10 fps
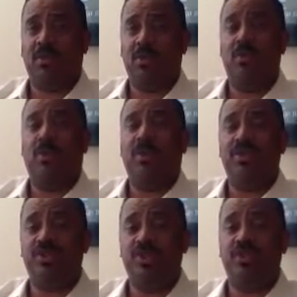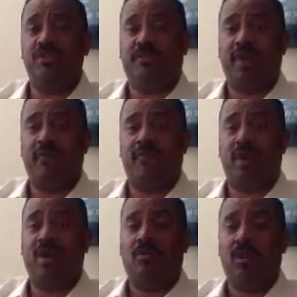we will continue to fight for
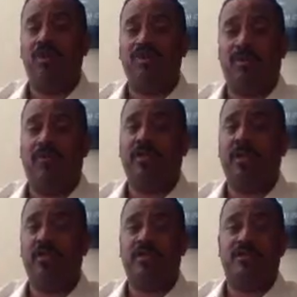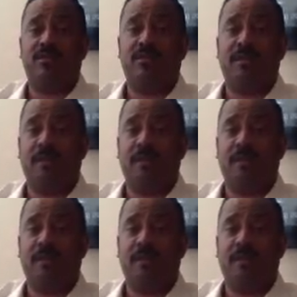our right to govern ourselves.